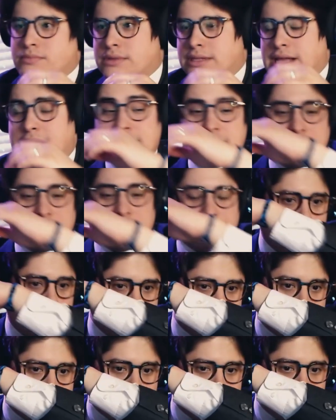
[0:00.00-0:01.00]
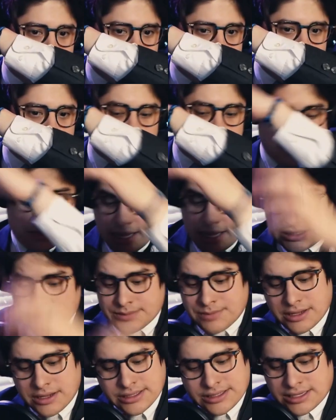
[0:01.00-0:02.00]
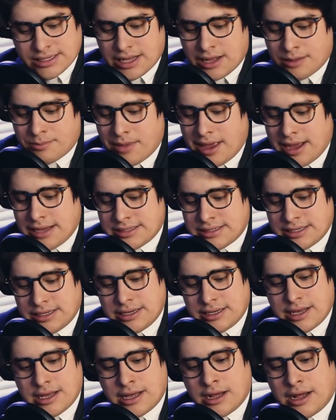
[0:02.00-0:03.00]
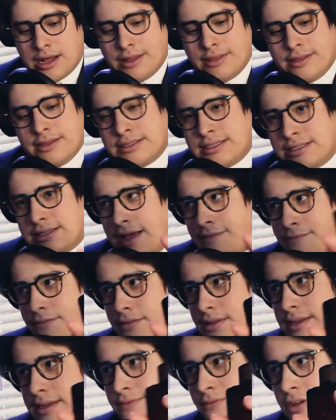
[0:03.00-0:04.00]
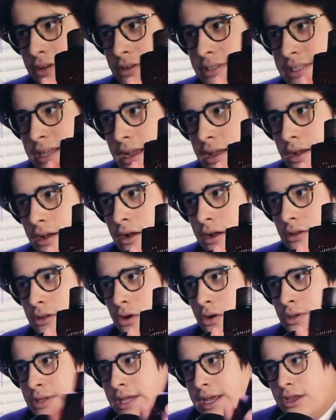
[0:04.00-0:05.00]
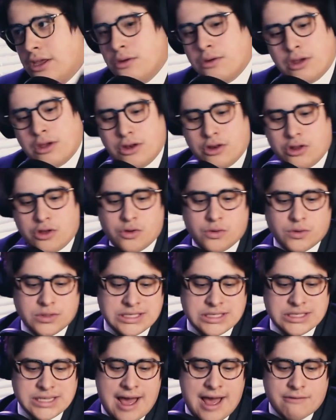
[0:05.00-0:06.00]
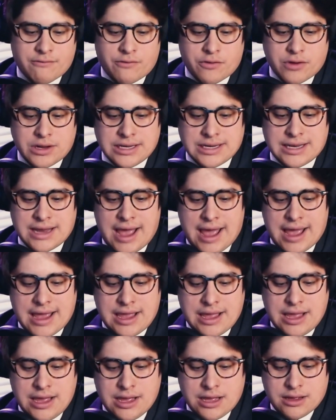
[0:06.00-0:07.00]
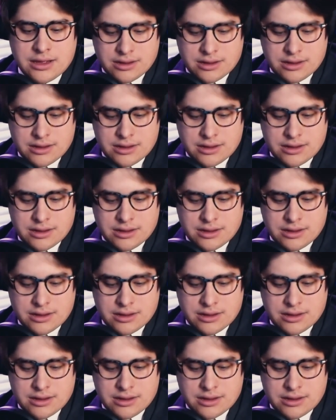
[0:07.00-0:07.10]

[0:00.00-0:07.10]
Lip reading: That smells amazing. This definitely feels like a cologne that you can use every day.